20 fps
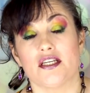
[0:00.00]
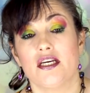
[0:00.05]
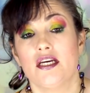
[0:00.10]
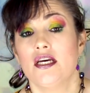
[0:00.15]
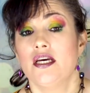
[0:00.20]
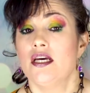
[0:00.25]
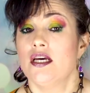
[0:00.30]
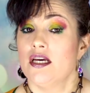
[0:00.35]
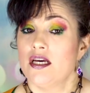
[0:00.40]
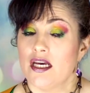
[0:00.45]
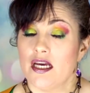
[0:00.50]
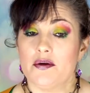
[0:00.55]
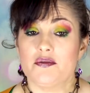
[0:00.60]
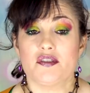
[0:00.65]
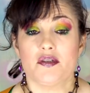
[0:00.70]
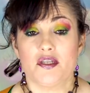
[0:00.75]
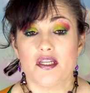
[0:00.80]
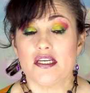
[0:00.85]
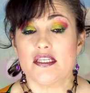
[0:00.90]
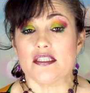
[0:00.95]
He
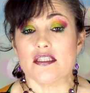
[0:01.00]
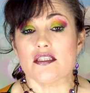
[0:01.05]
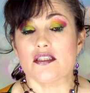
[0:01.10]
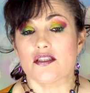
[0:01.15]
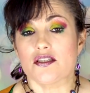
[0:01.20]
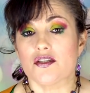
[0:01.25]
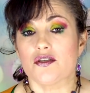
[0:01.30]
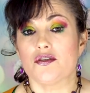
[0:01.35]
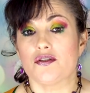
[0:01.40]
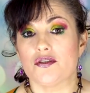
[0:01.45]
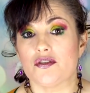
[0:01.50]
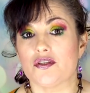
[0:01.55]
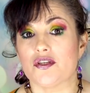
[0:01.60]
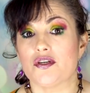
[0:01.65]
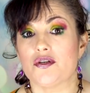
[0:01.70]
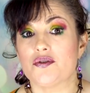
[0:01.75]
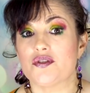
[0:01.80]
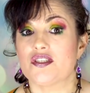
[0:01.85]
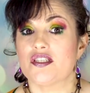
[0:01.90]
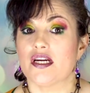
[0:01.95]
was a decent student
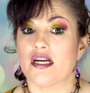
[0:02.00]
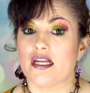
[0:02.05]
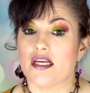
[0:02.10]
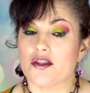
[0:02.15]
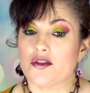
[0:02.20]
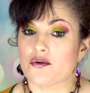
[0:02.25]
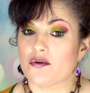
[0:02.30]
who studied